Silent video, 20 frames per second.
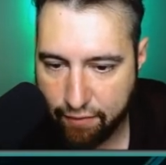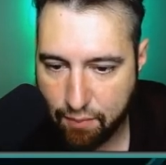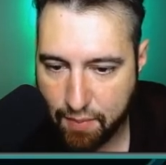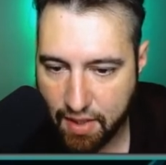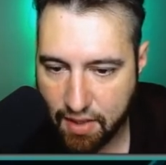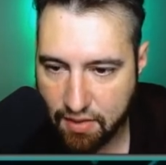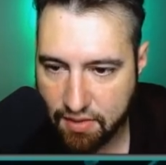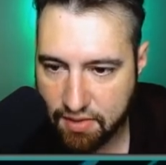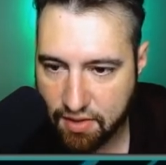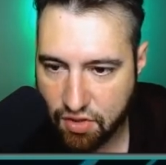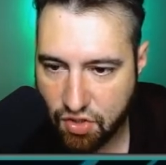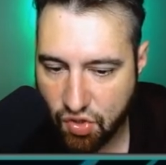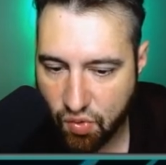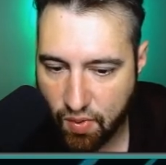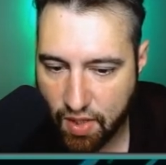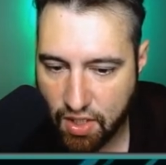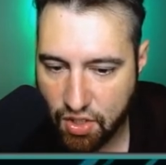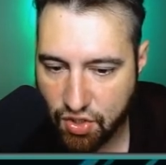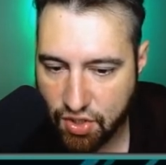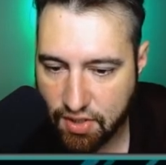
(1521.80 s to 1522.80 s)
better
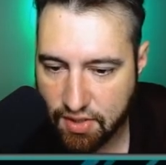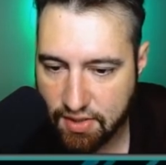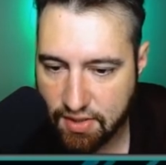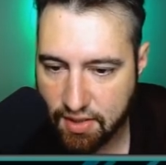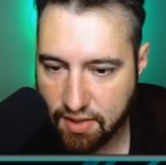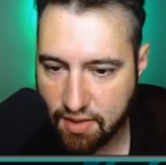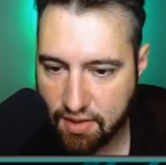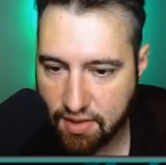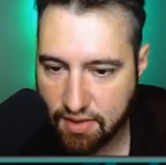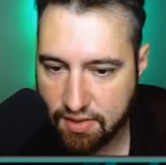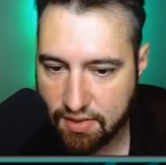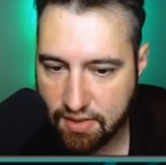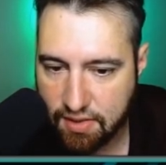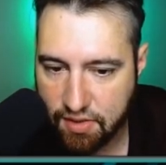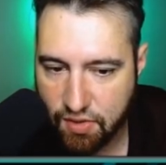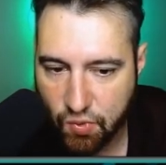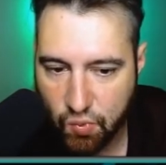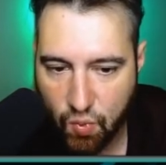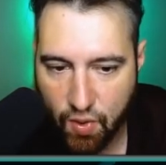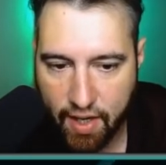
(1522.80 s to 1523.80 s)
situations in this
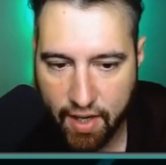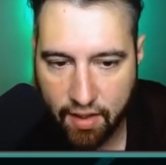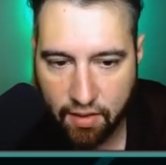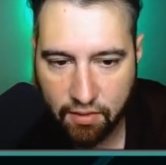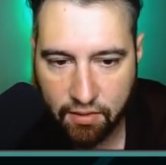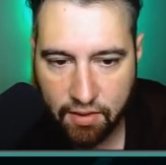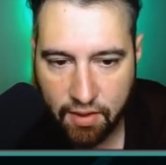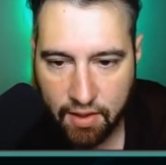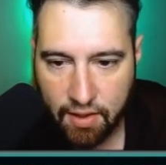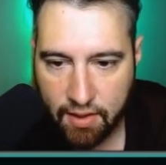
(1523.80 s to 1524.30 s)
as well.